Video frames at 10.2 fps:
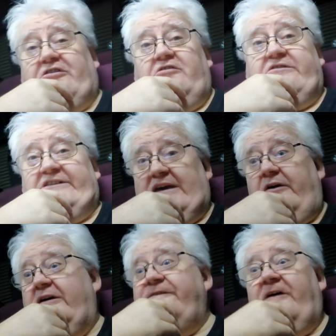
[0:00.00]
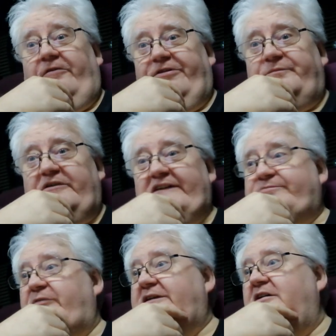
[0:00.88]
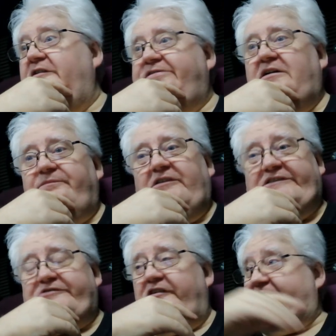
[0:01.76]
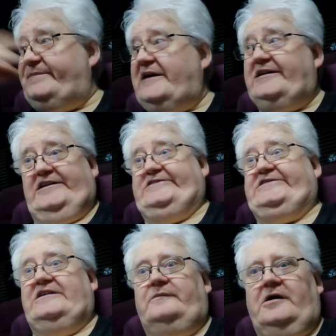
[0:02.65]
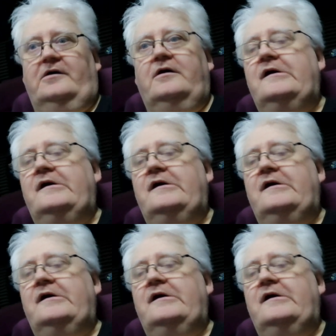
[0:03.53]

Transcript: Lucas how he felt depressed when he heard The Empire Strikes Back at that cinema.